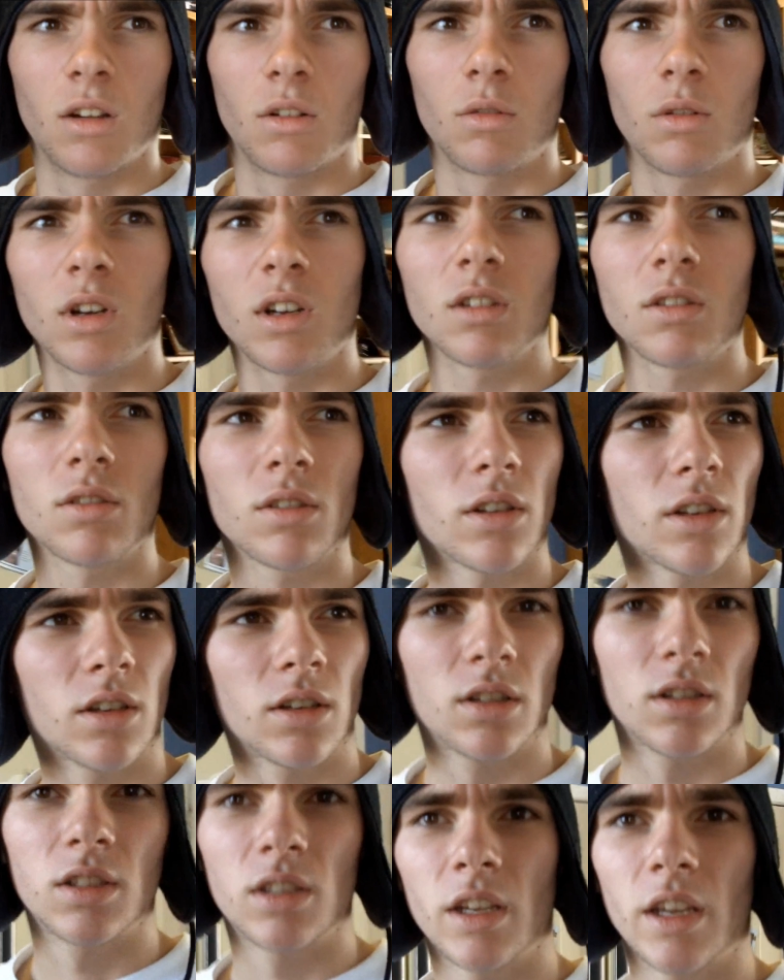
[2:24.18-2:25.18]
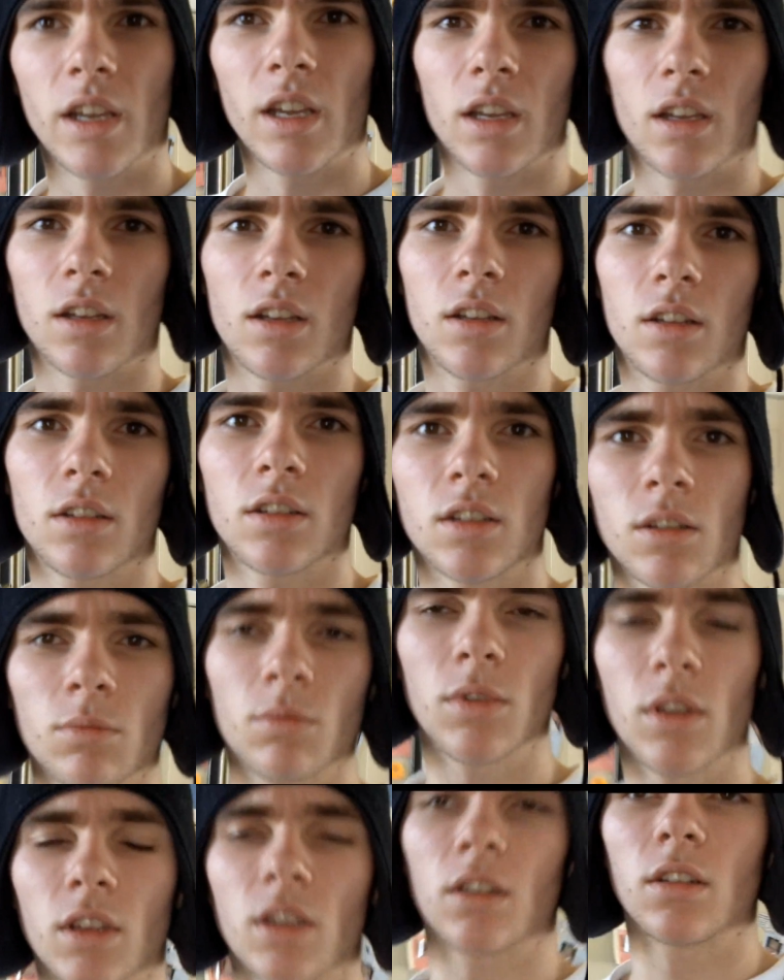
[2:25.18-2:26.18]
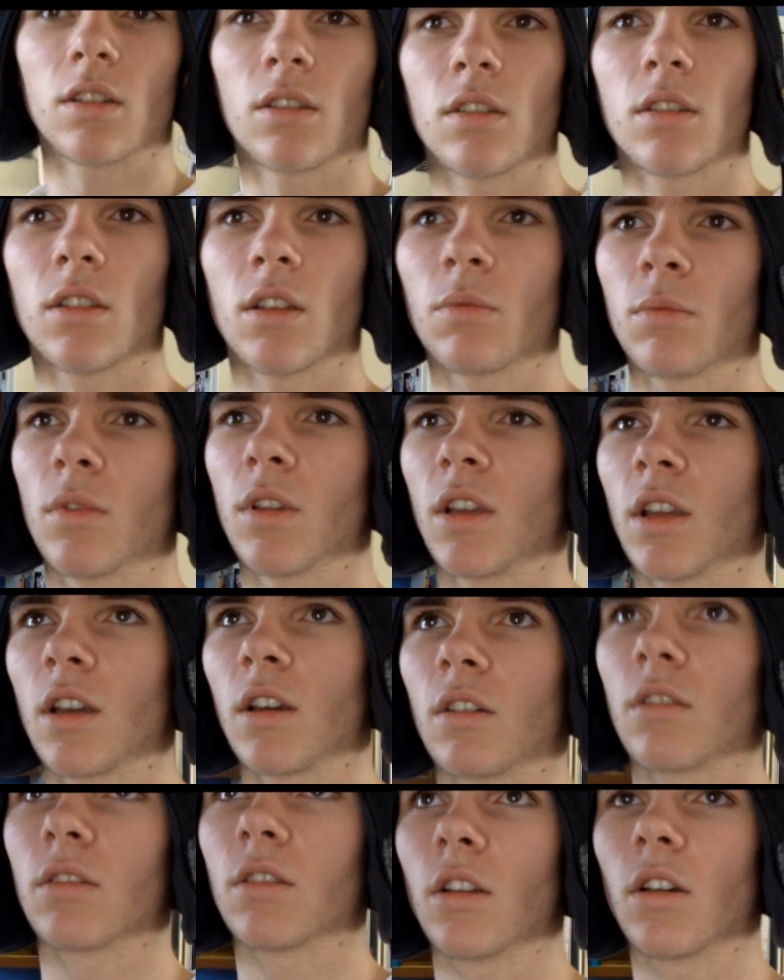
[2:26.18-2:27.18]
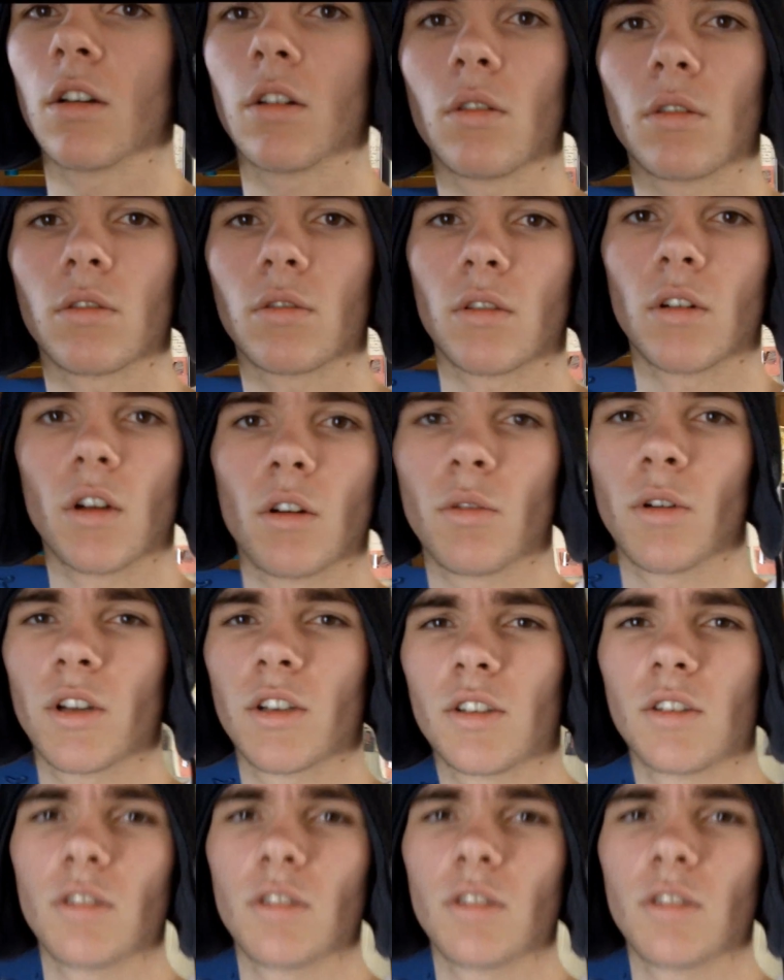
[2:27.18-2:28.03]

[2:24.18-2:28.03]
what else was i gonna say something something else oh we had